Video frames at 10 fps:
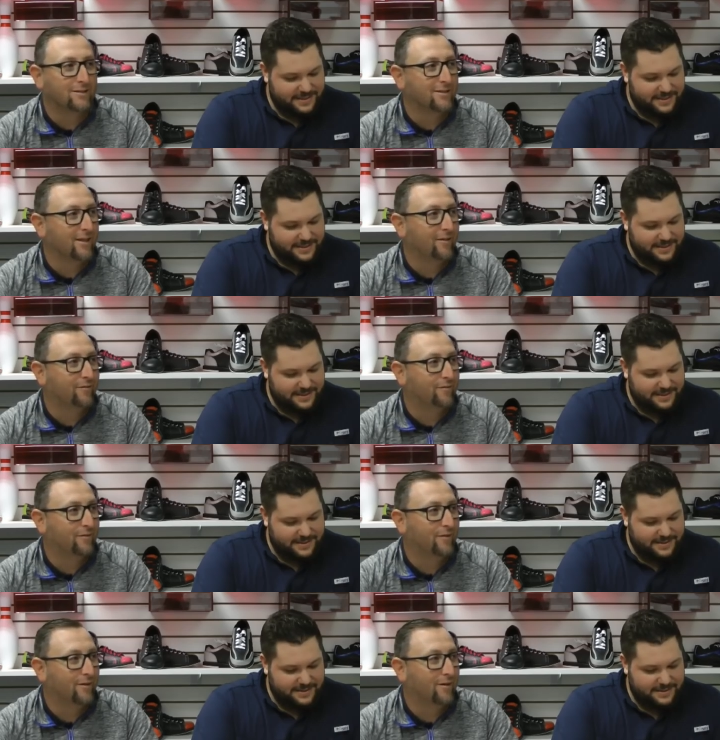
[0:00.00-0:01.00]
Speaker 1: is if
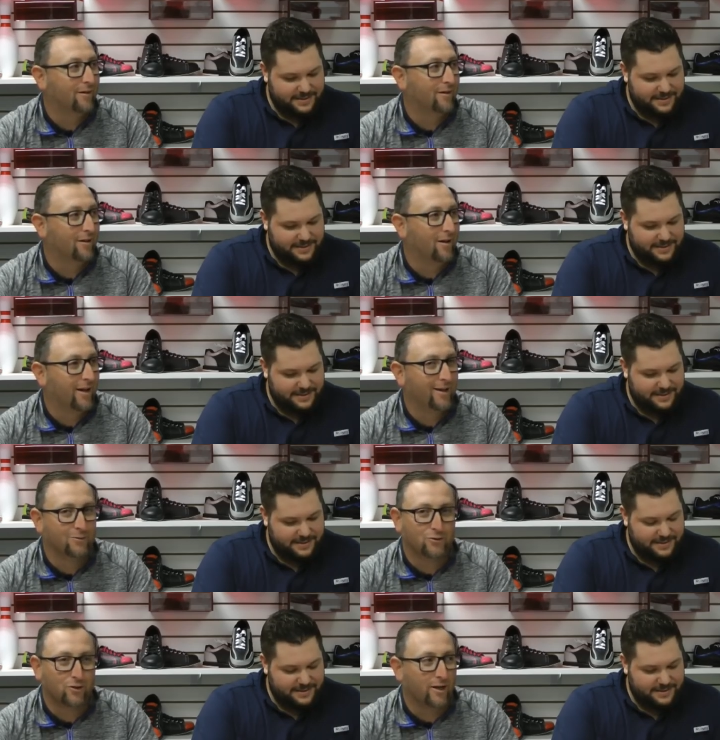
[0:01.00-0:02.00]
I
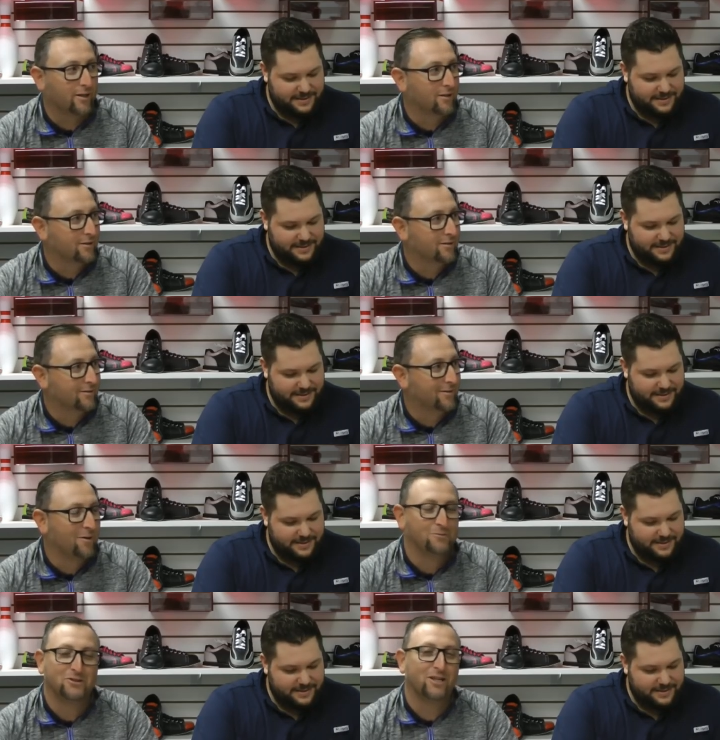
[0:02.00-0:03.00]
don't strike.
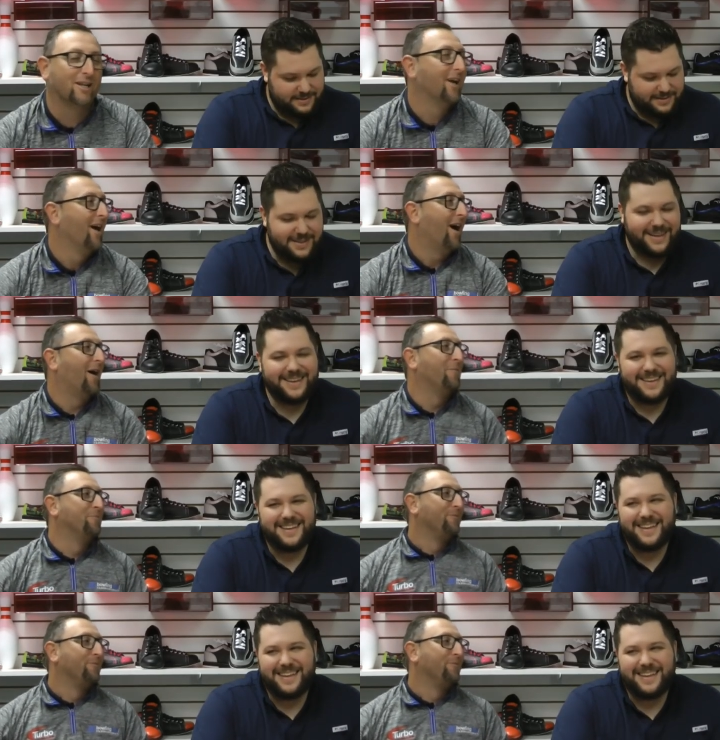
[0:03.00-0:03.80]
No, I'm just kidding. Um,